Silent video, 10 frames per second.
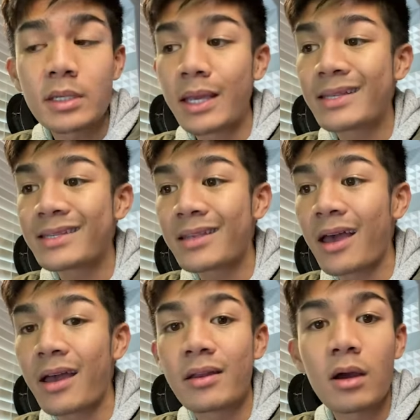
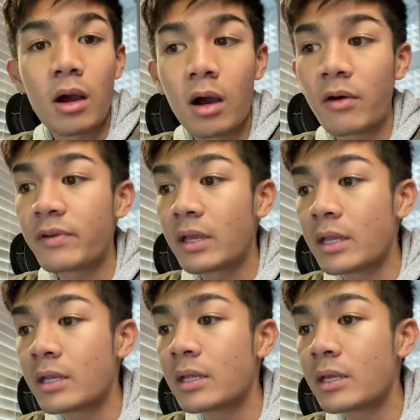instead of
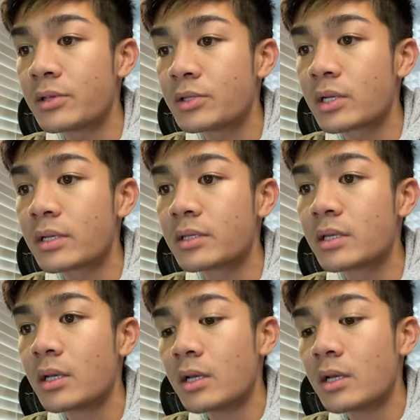in inches.